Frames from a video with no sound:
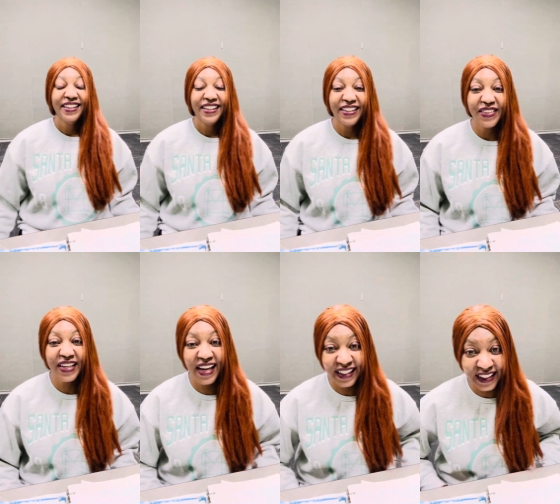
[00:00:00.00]
You
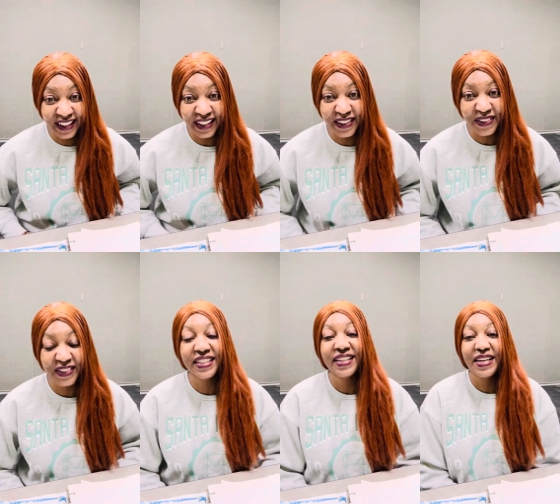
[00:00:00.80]
can
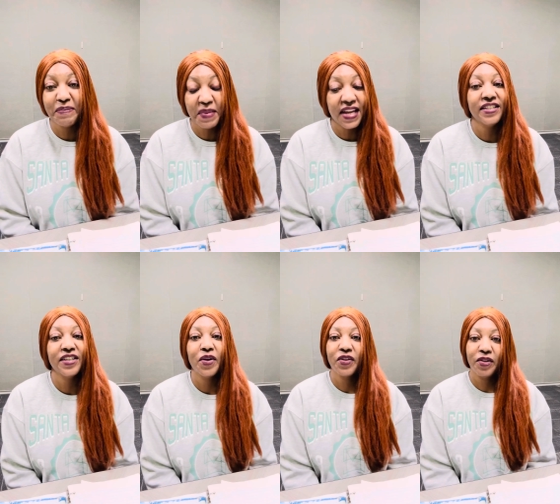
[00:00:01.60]
literally get paid to
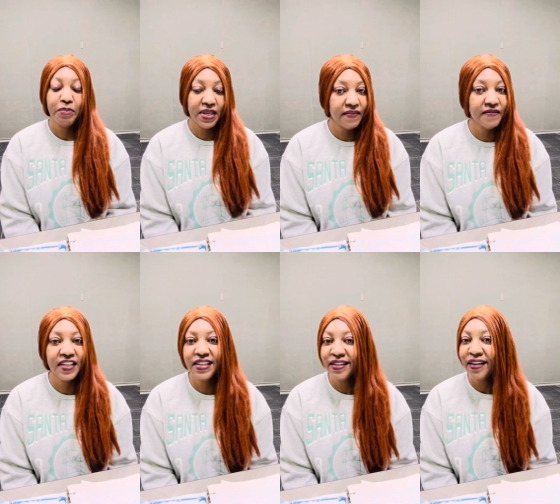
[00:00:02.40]
go to the
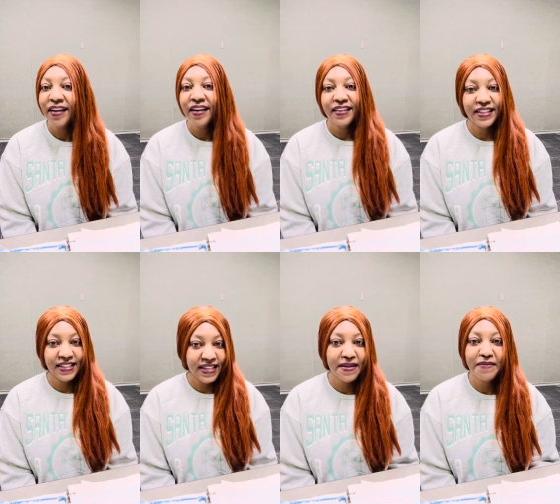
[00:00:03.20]
B&B, the
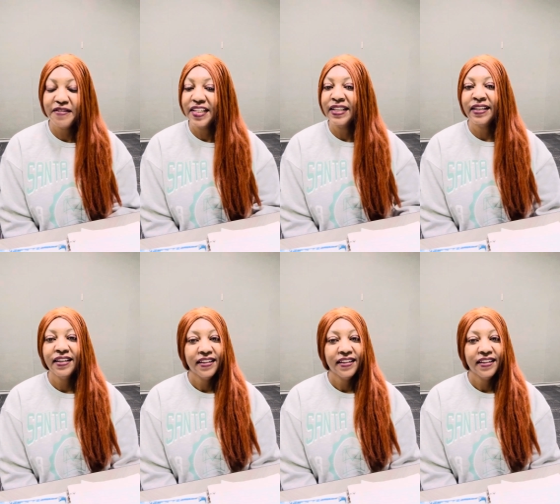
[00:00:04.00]
DMV,